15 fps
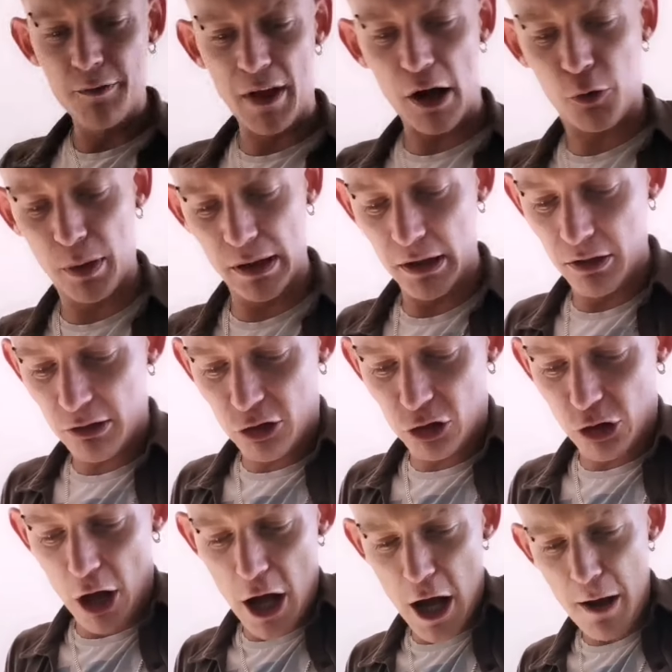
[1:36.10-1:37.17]
Give that a quick little
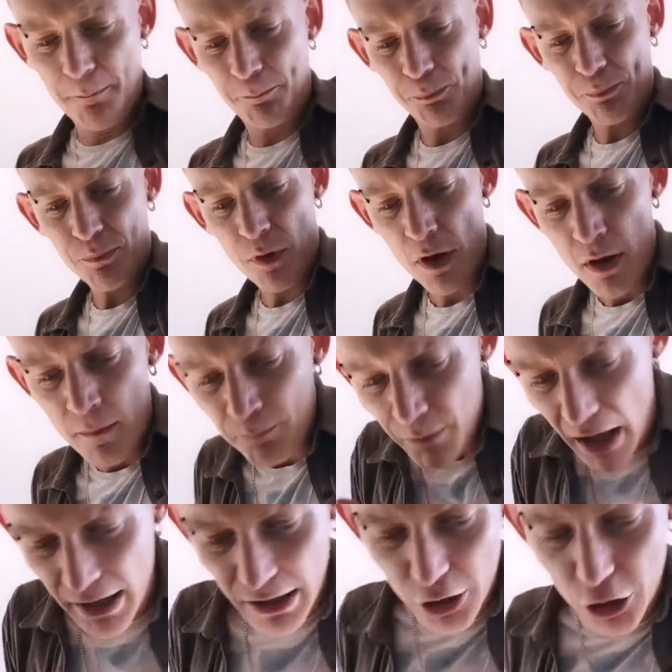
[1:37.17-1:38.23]
stir.
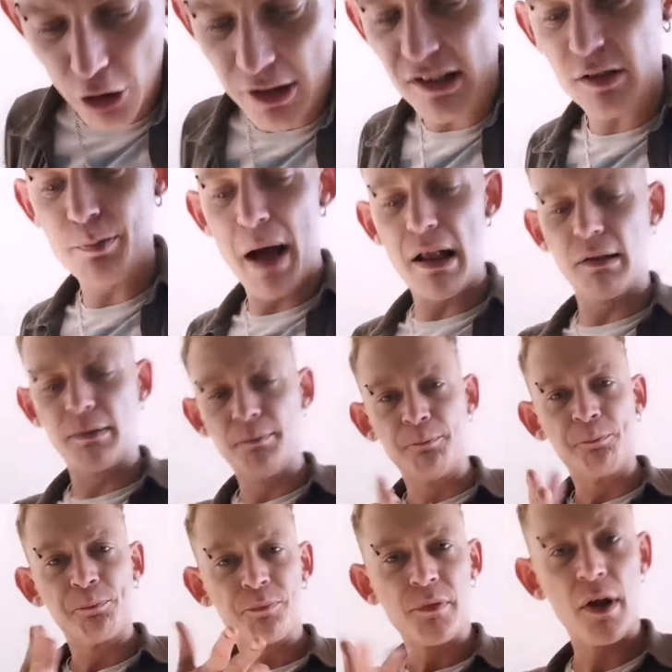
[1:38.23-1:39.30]
And I can already smell
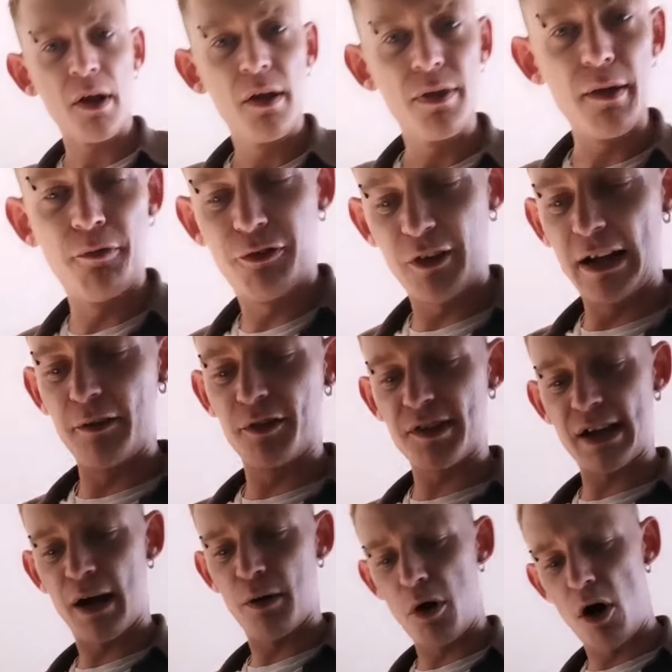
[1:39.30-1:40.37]
them
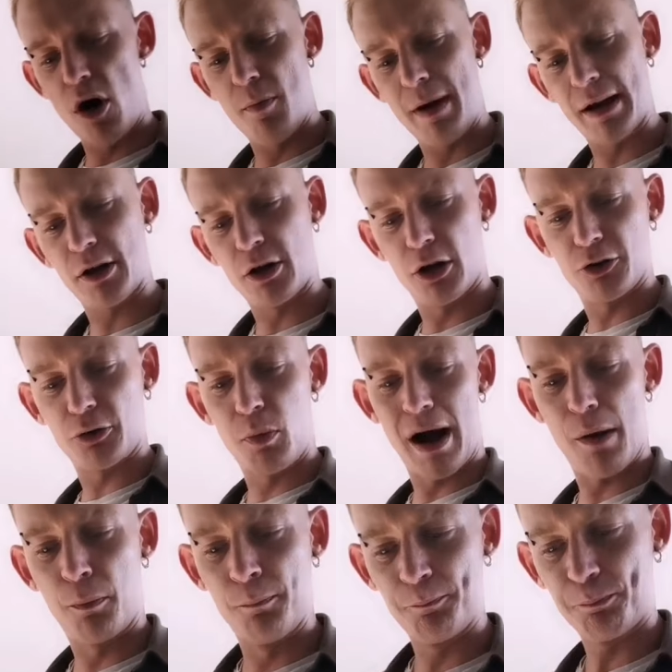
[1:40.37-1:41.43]
flavours now. Oh my god,
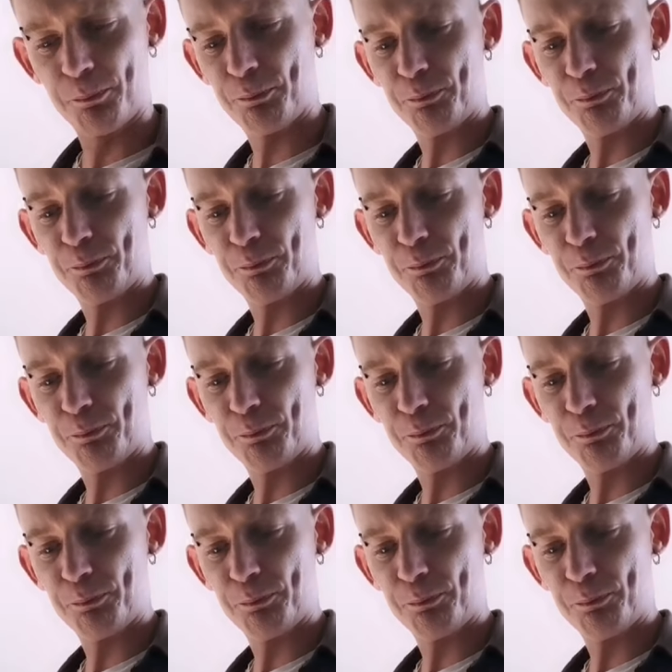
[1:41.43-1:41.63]
wow.